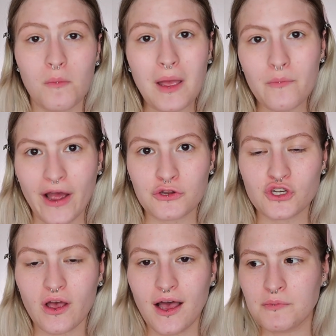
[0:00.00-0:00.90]
For my brow
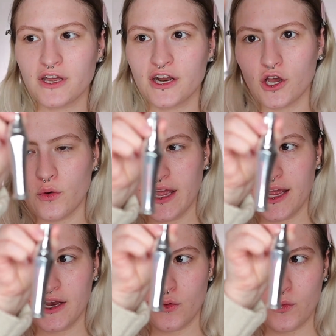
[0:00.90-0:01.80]
gel, I'm going to go
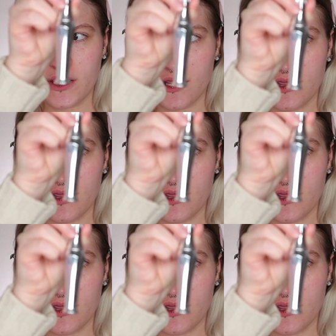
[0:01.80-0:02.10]
in with